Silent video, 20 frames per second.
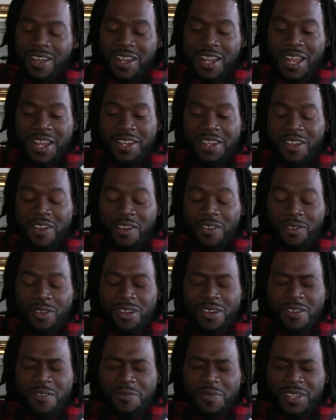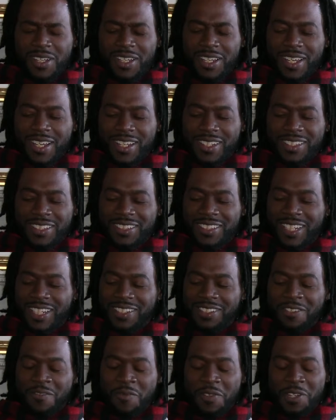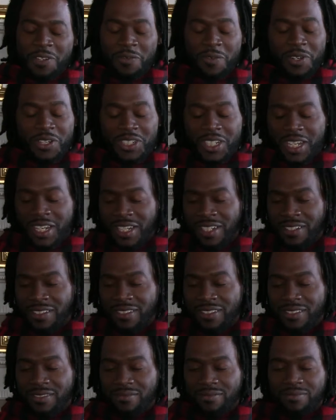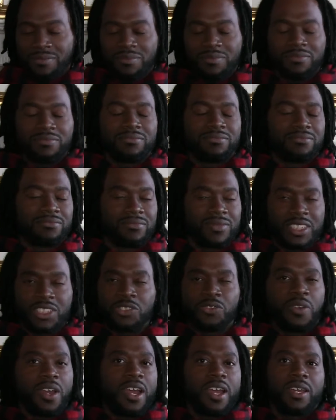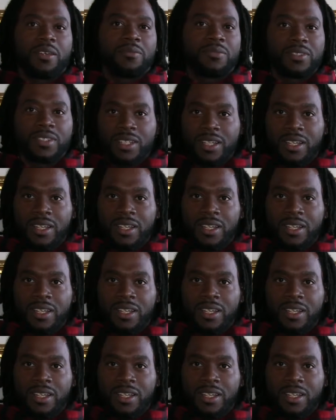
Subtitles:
Oh my gosh, it's like so many words I can describe.